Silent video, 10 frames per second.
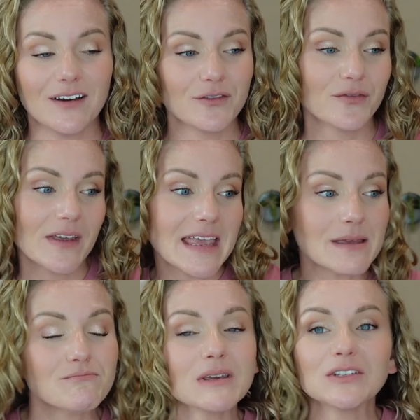of
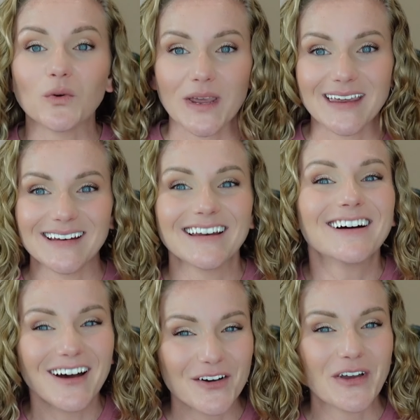in between
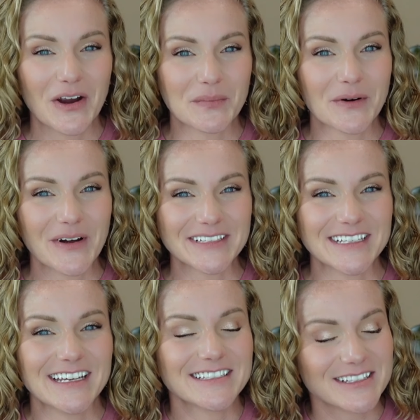of hair
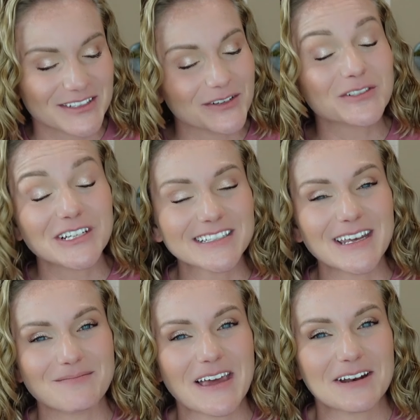porosities, so just
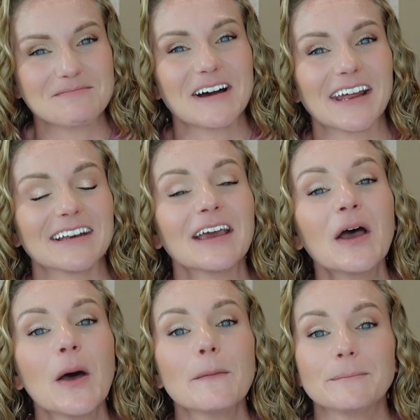keep that in mind.
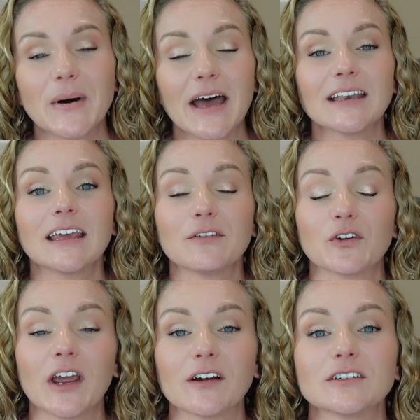But if
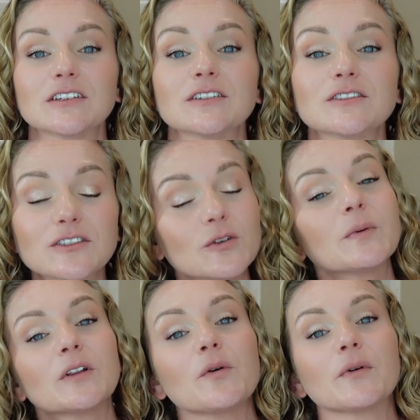your hair is
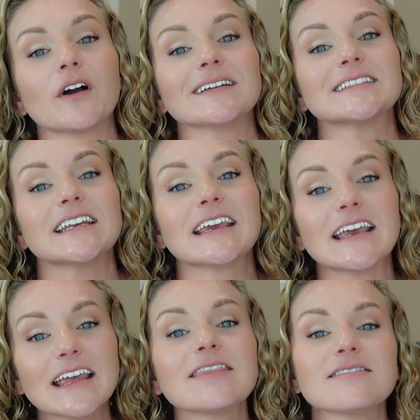super low
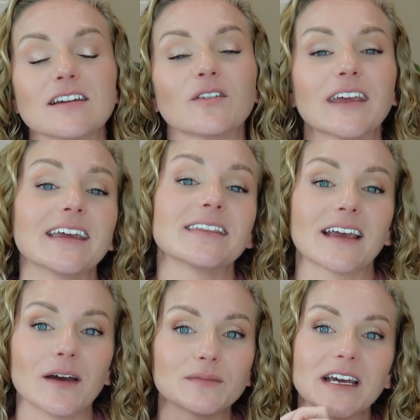porosity, in theory, in the
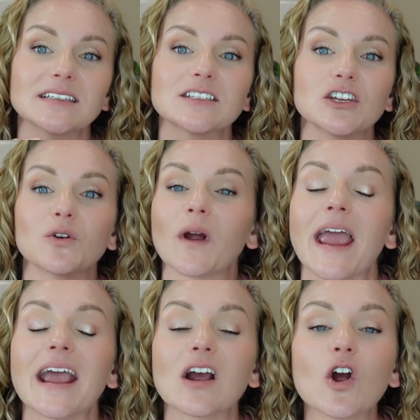cup test, your
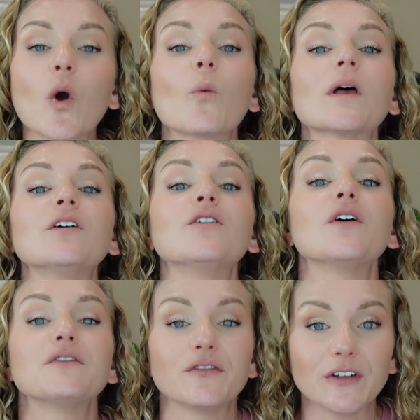hair will
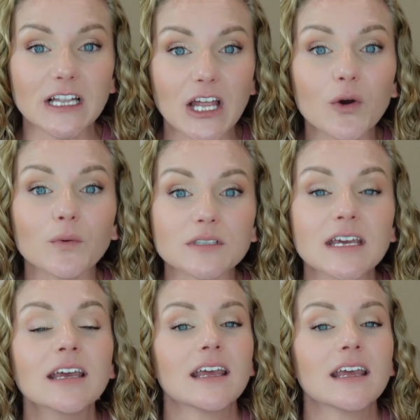float.